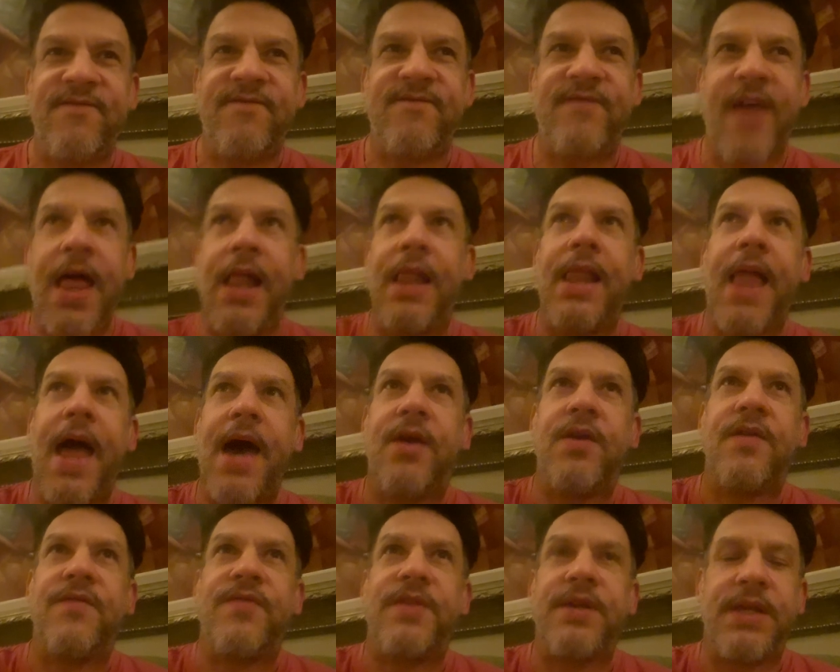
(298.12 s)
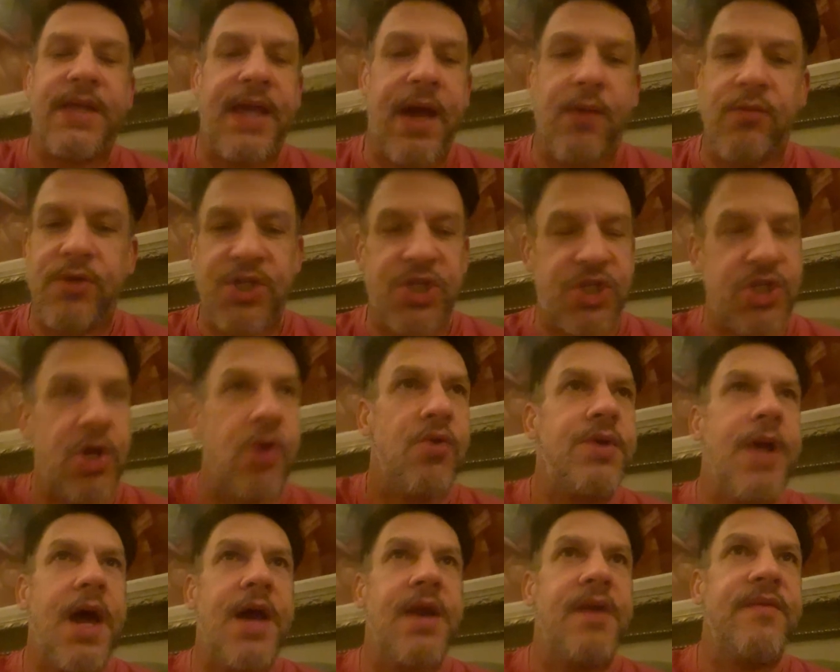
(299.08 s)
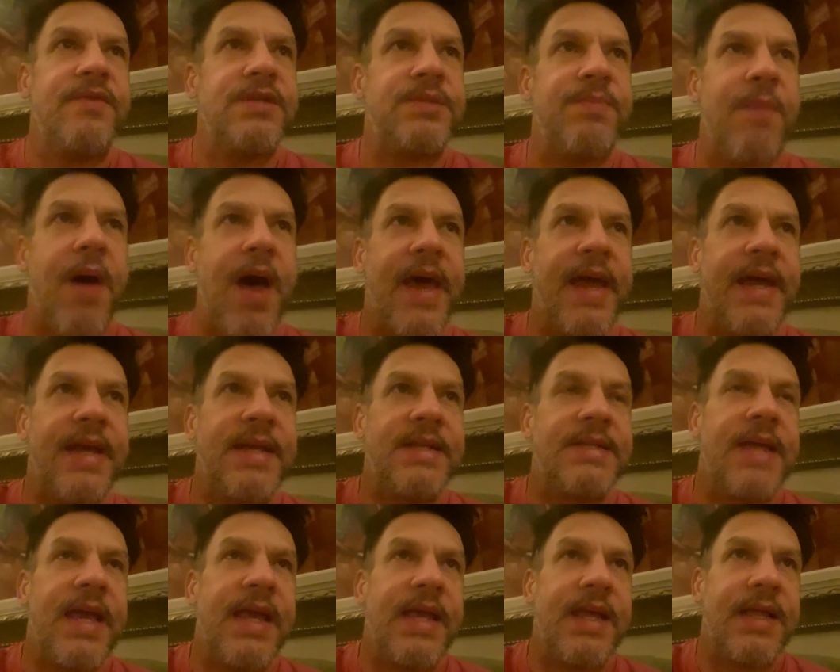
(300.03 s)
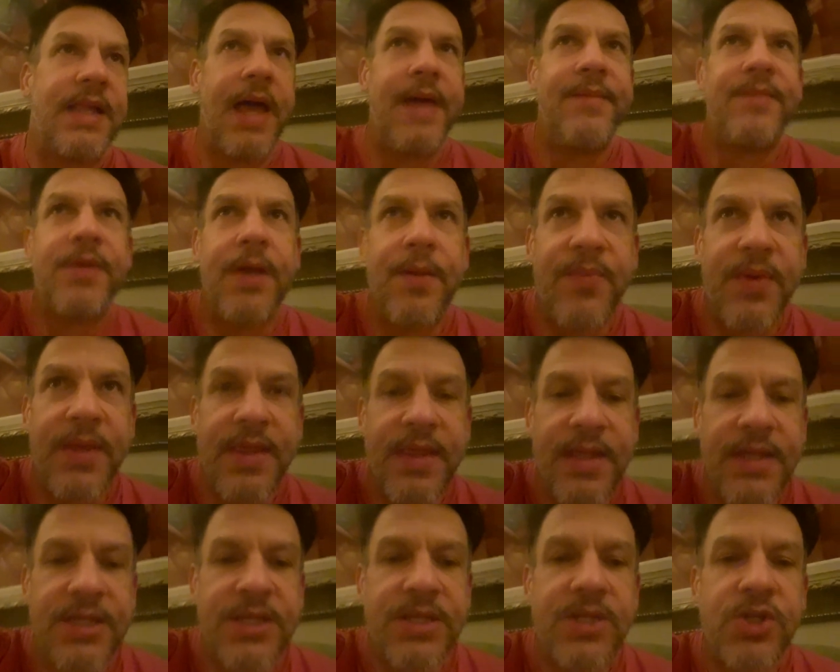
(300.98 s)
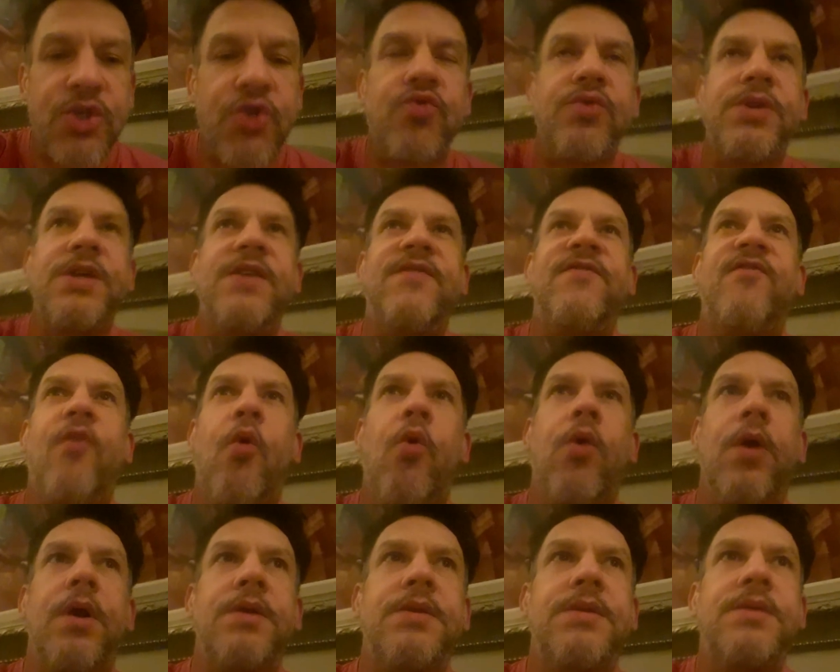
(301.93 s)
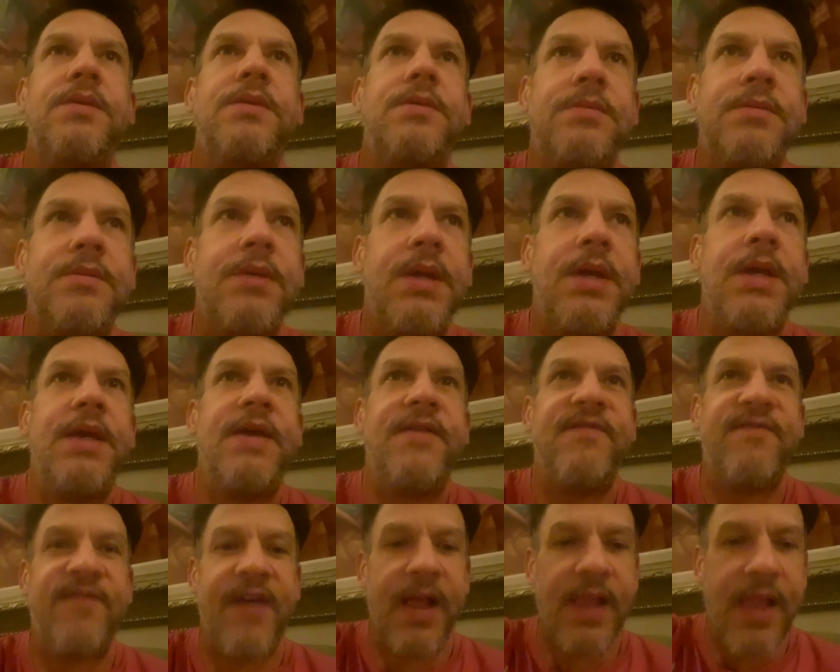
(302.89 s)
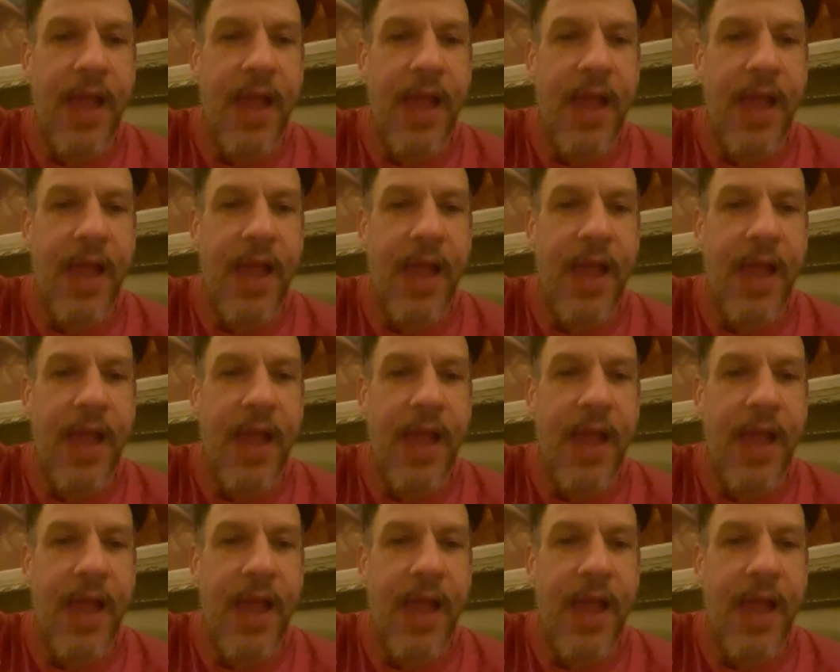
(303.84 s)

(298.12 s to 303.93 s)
was stoned out of his mind, climbed up in this tree fort, fell